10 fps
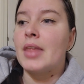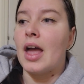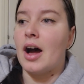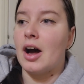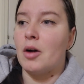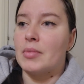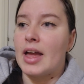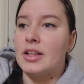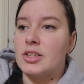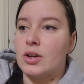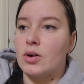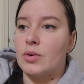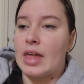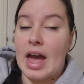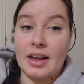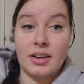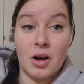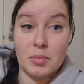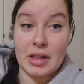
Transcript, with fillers: Um, and so they had it on